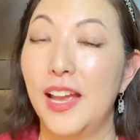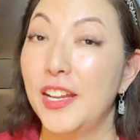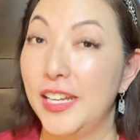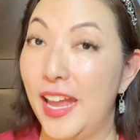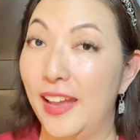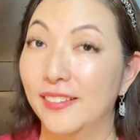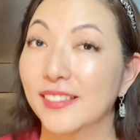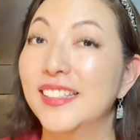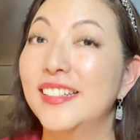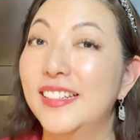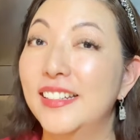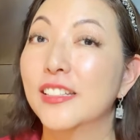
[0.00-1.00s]
Again,
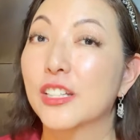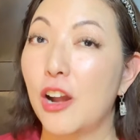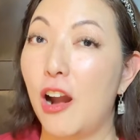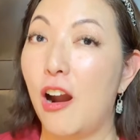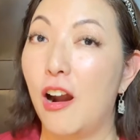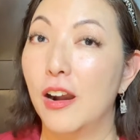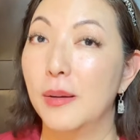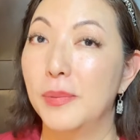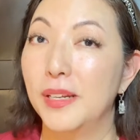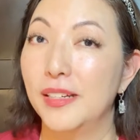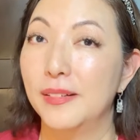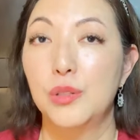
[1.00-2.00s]
good carb.
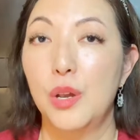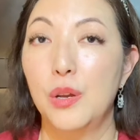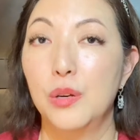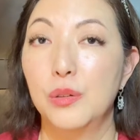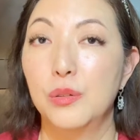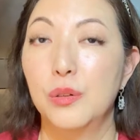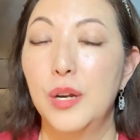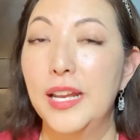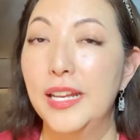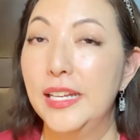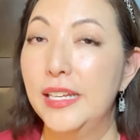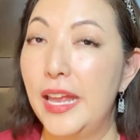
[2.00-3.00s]
So,
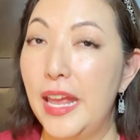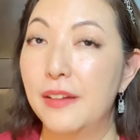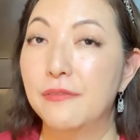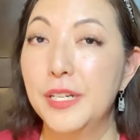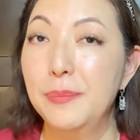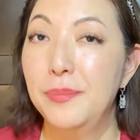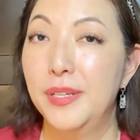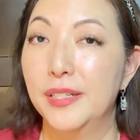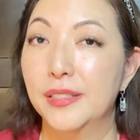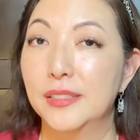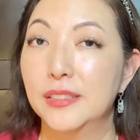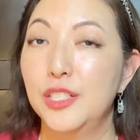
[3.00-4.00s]
in every
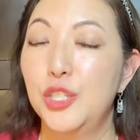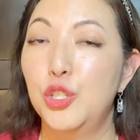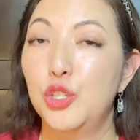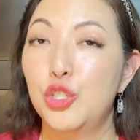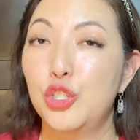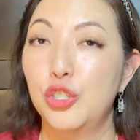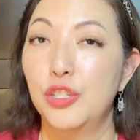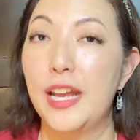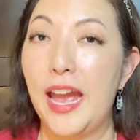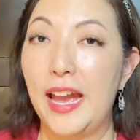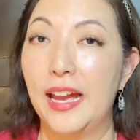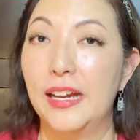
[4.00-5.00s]
meal, you should
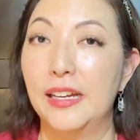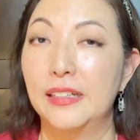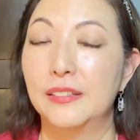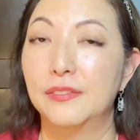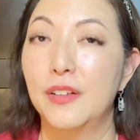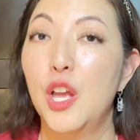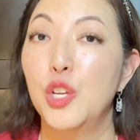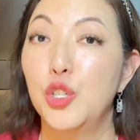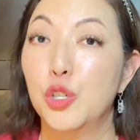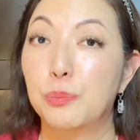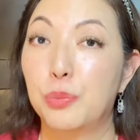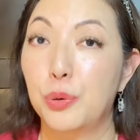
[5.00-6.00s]
have
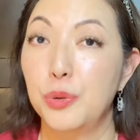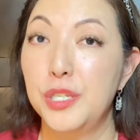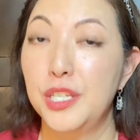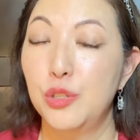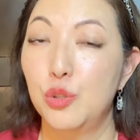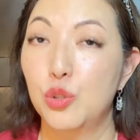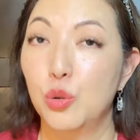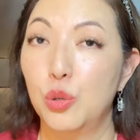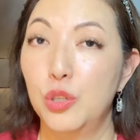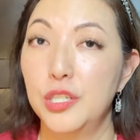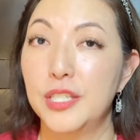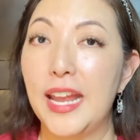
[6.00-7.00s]
your protein
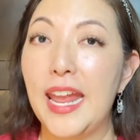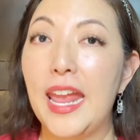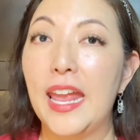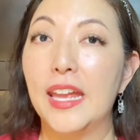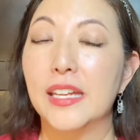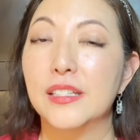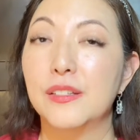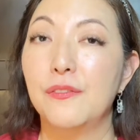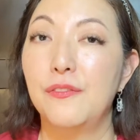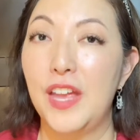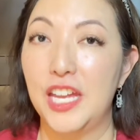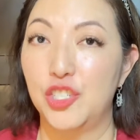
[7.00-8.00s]
source and
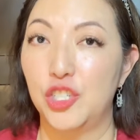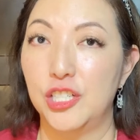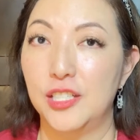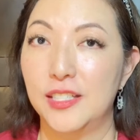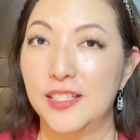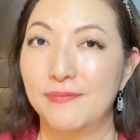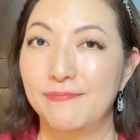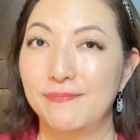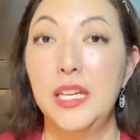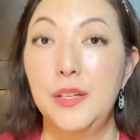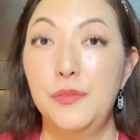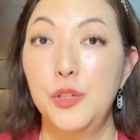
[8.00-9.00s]
veggies.
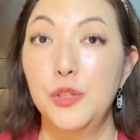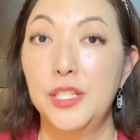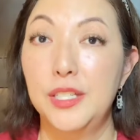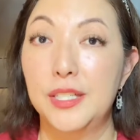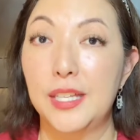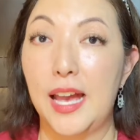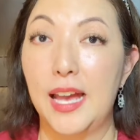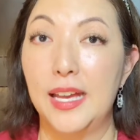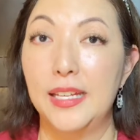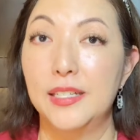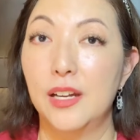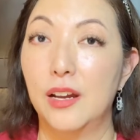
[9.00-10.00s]
If you
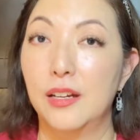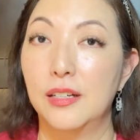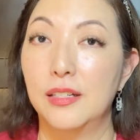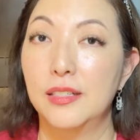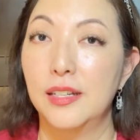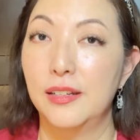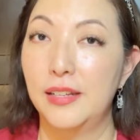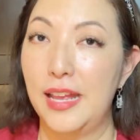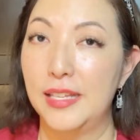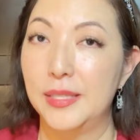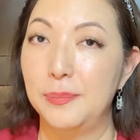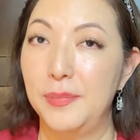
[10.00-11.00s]
decide on an
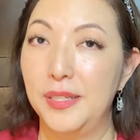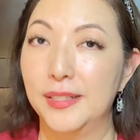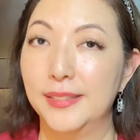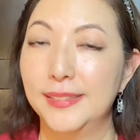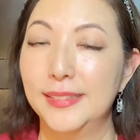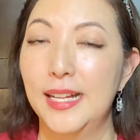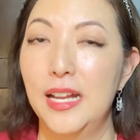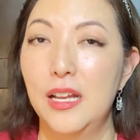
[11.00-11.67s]
S meal,